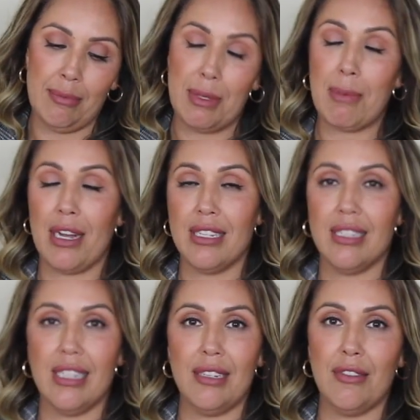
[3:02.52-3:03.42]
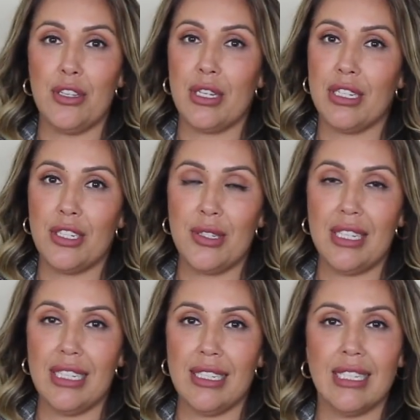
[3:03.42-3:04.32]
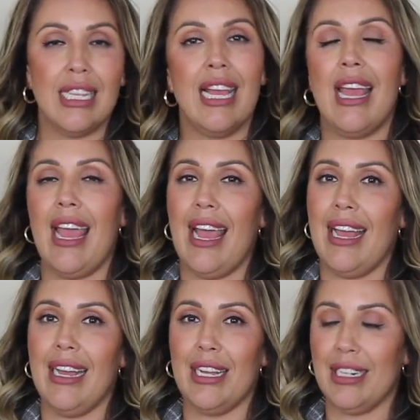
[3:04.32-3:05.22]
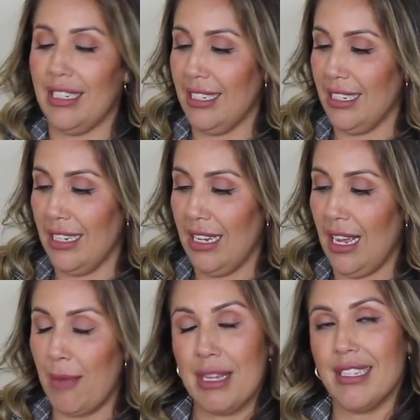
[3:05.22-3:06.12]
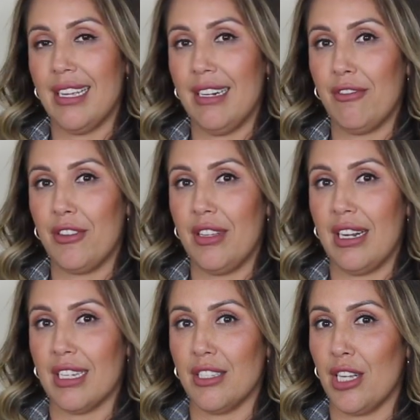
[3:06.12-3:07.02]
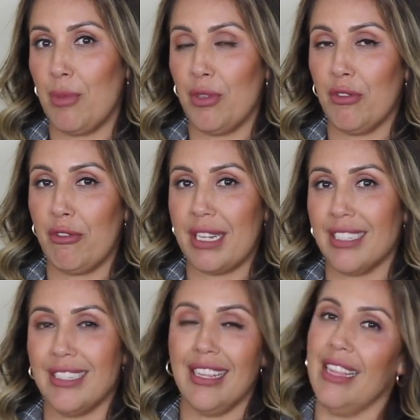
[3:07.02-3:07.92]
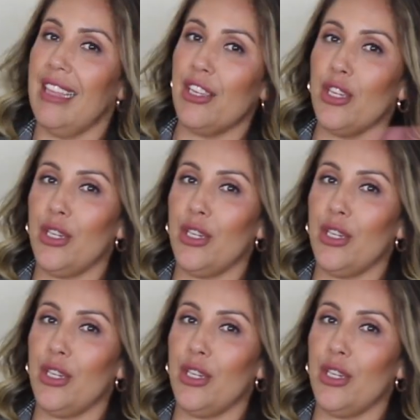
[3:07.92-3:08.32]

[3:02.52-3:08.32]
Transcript: be positive, you can do this, and I'm excited for the next couple of weeks. Thank